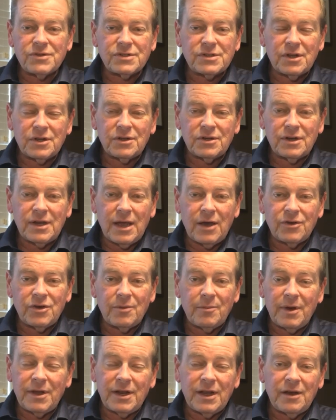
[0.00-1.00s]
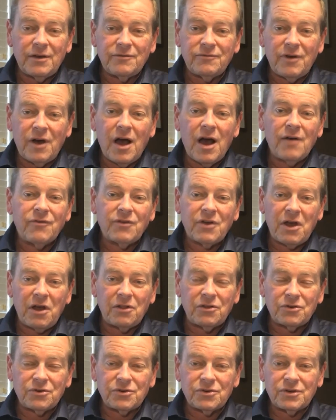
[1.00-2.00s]
of a sudden now you might have
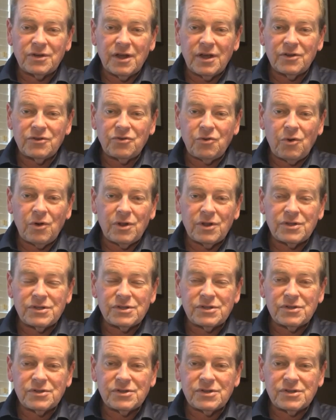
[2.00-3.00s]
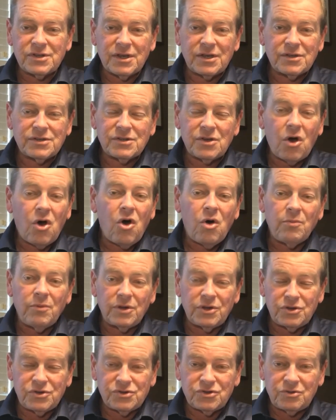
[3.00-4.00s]
off-colored toilets and sinks.
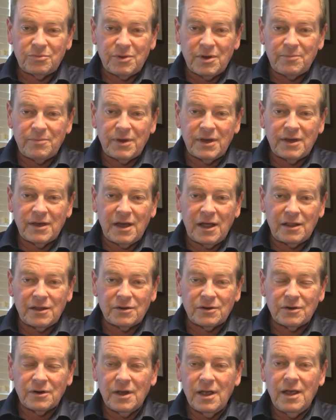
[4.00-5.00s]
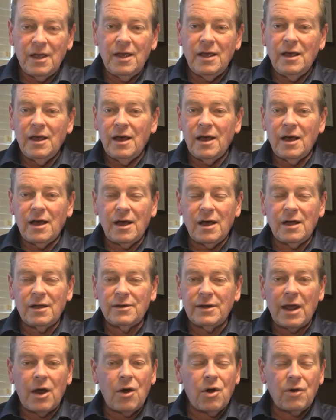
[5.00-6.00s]
Almond used to be a big color.
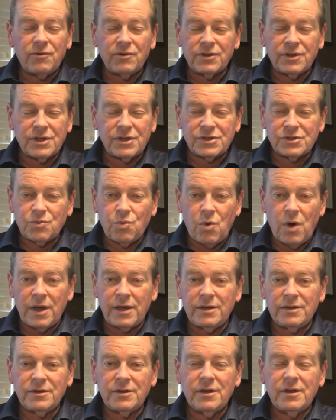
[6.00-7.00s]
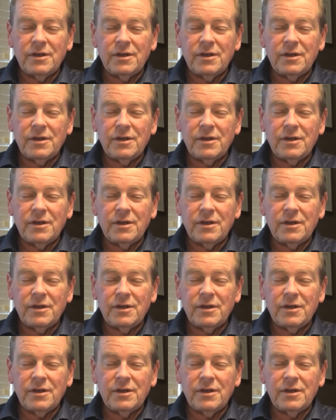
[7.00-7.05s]
Now everything is white.